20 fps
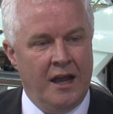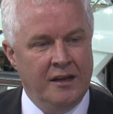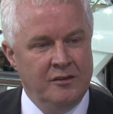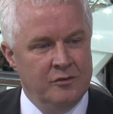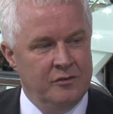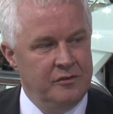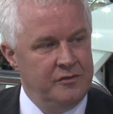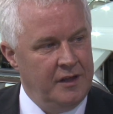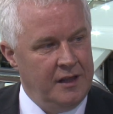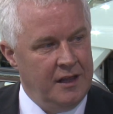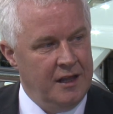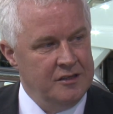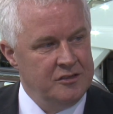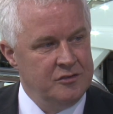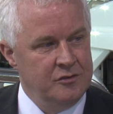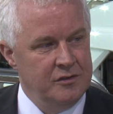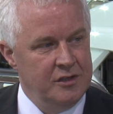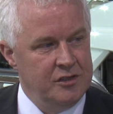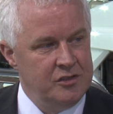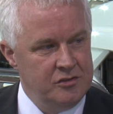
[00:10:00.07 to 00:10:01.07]
I don't think
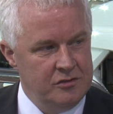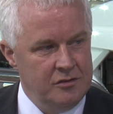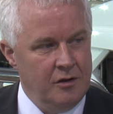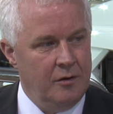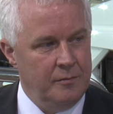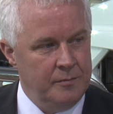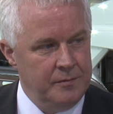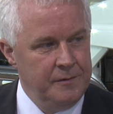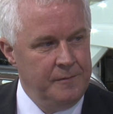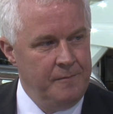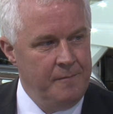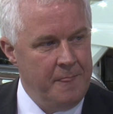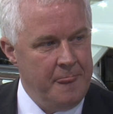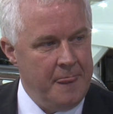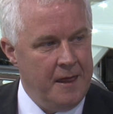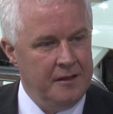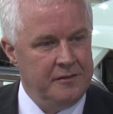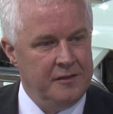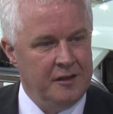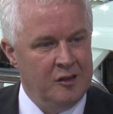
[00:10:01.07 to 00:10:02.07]
that's going to stop.
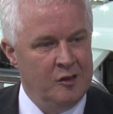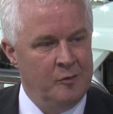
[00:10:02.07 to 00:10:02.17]
I